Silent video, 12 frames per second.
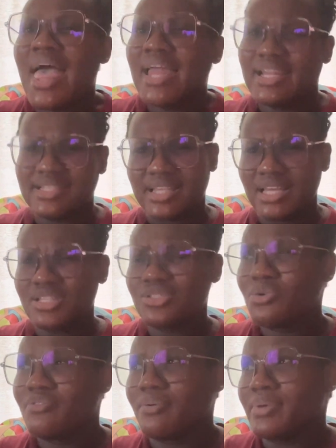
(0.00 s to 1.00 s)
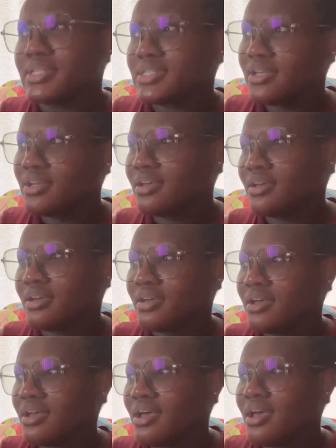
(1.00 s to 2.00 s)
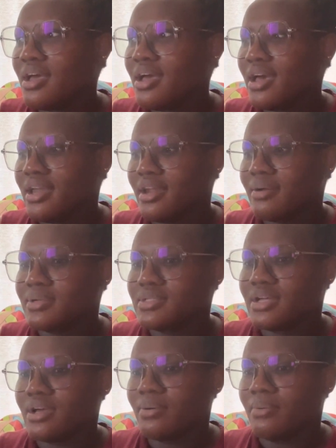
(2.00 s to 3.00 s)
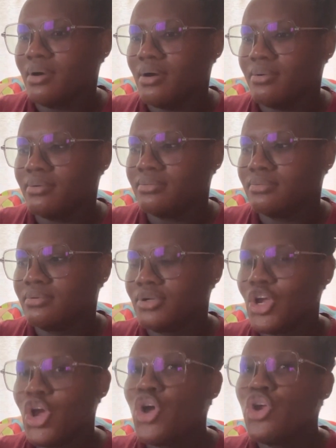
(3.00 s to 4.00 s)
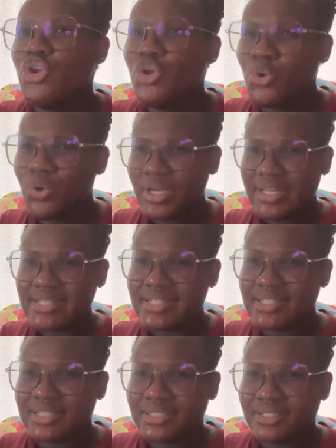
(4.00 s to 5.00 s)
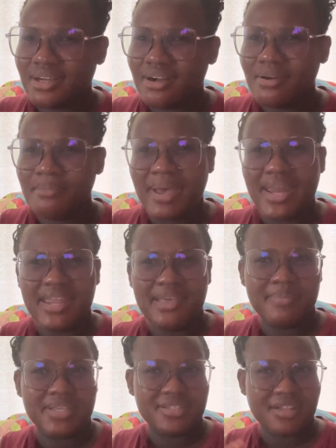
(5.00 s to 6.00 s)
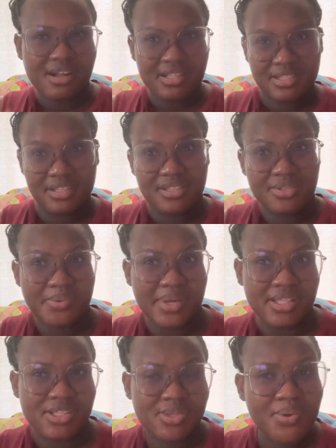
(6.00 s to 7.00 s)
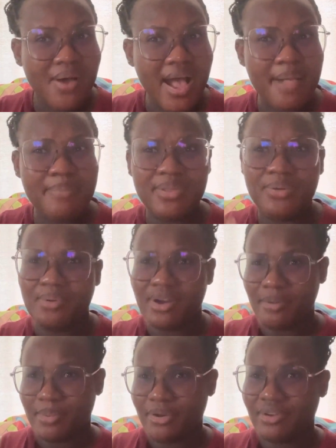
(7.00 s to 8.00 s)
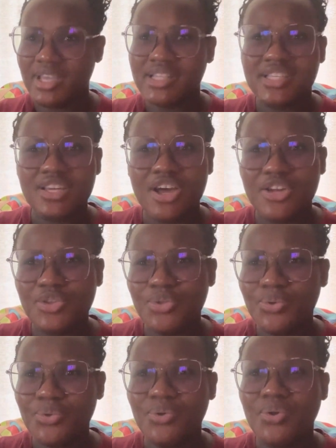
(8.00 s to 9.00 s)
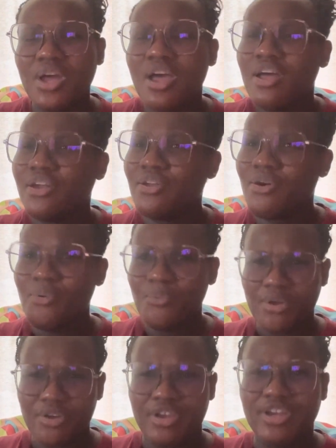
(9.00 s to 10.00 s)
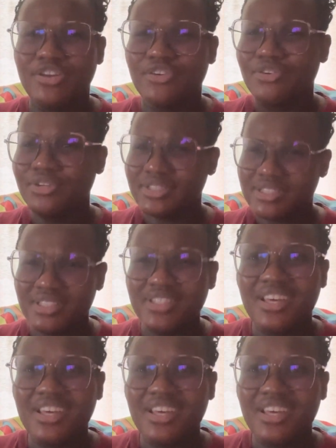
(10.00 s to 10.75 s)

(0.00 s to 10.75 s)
let's get this over with. And I was like, wow. No little, oh, my name is Dr. So-and-so, I'll be the one operating on you. Don't worry, no little,